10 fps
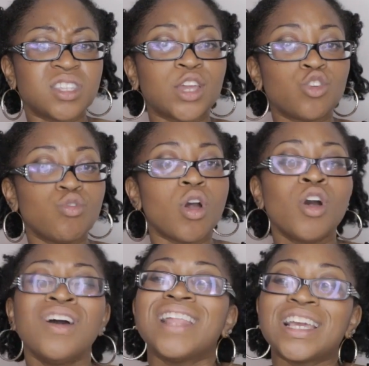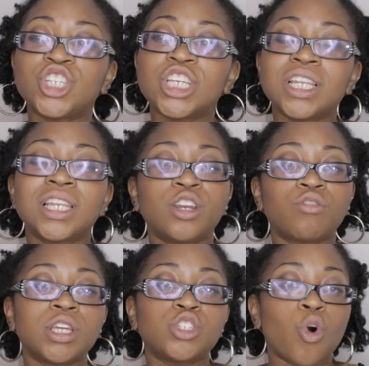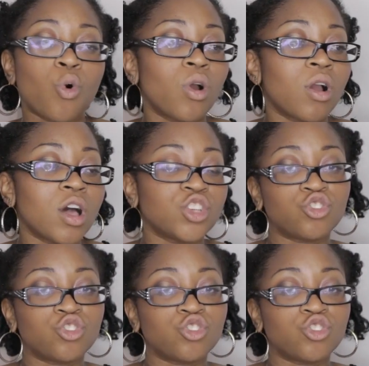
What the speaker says: Like, you know, like, she literally told her